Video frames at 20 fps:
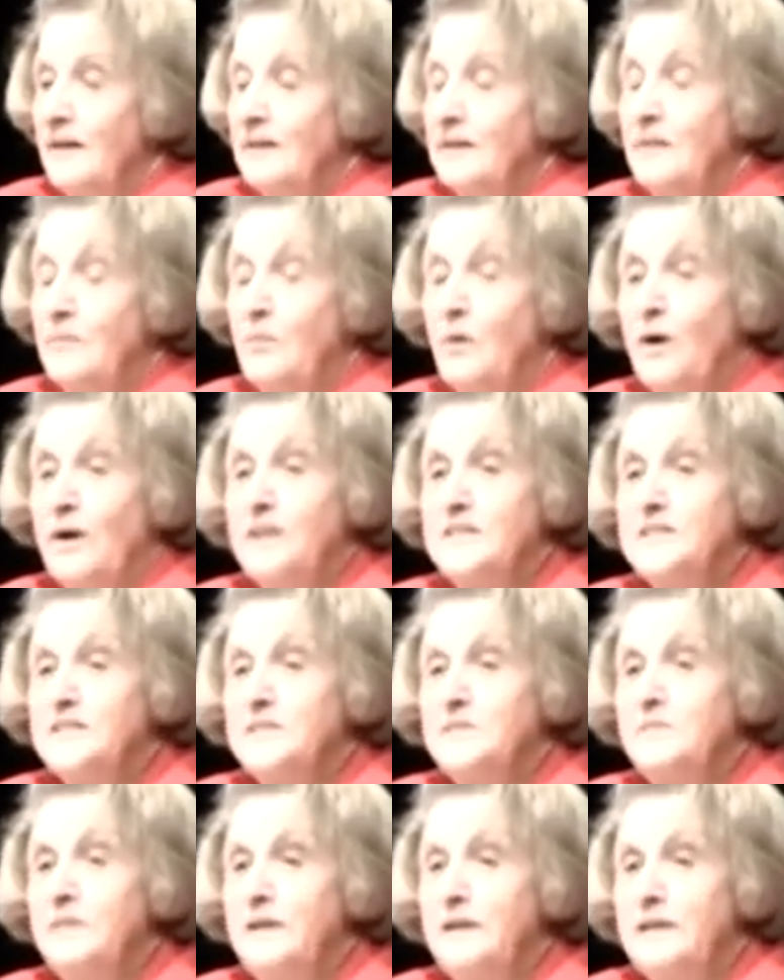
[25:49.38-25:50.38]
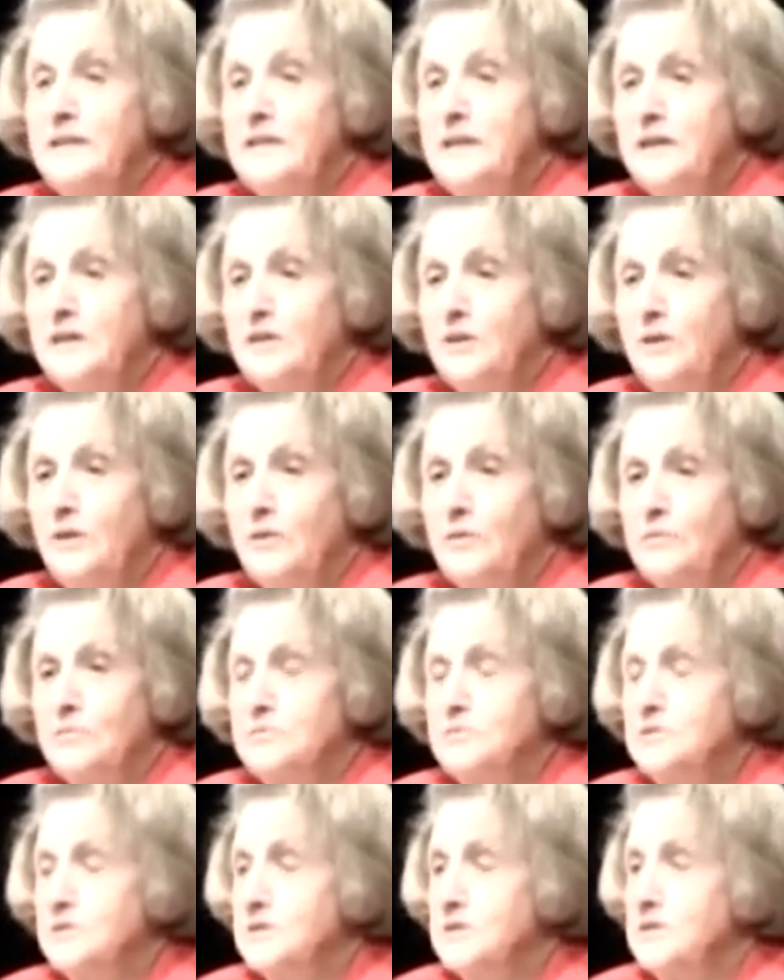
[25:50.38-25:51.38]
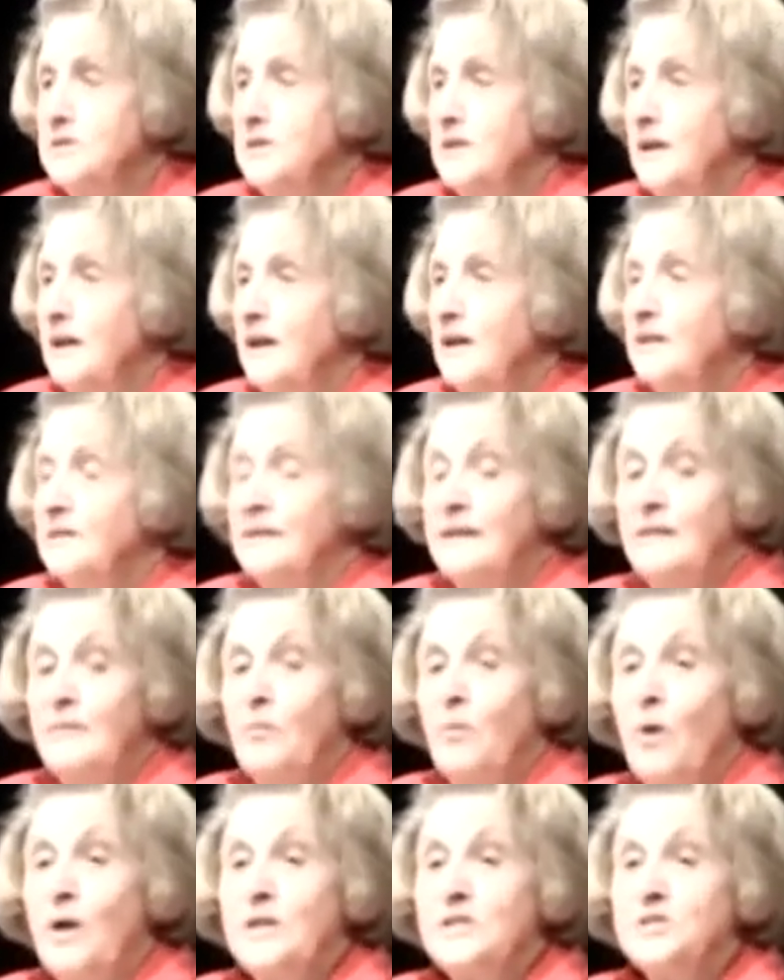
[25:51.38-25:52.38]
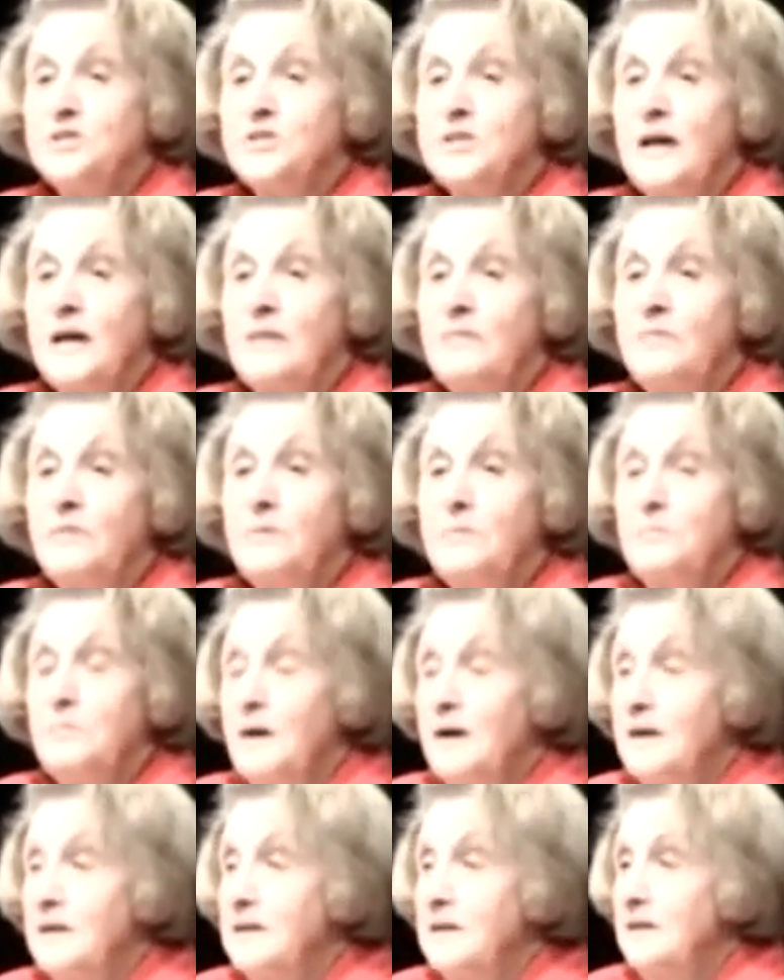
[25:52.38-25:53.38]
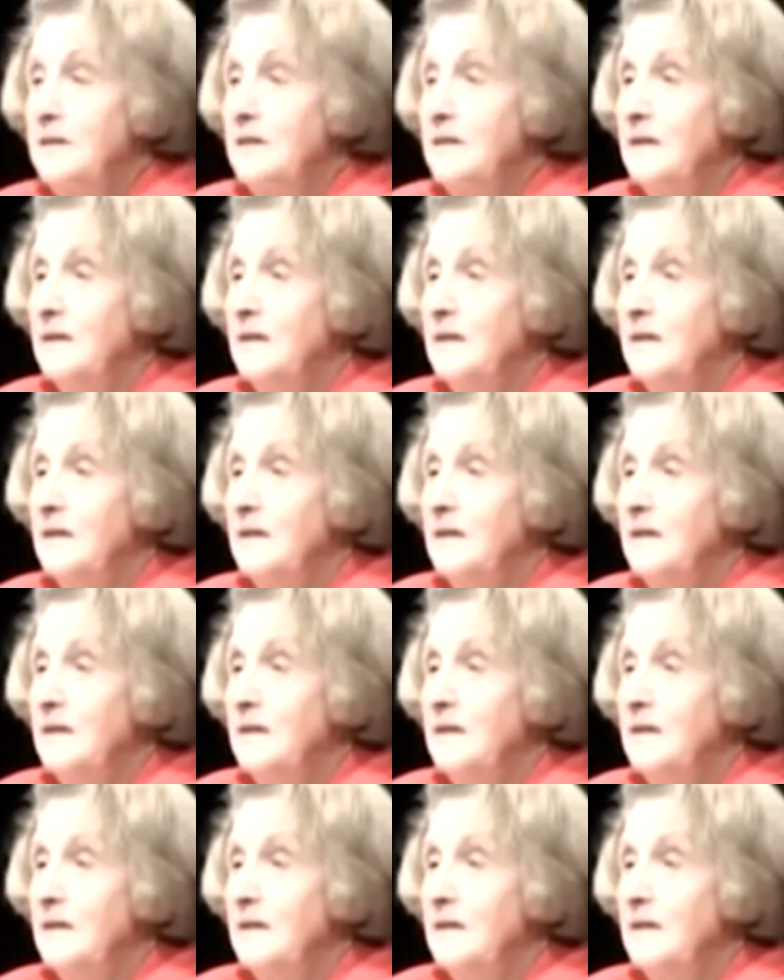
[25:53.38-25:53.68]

They were in civilian clothes. They watched everybody.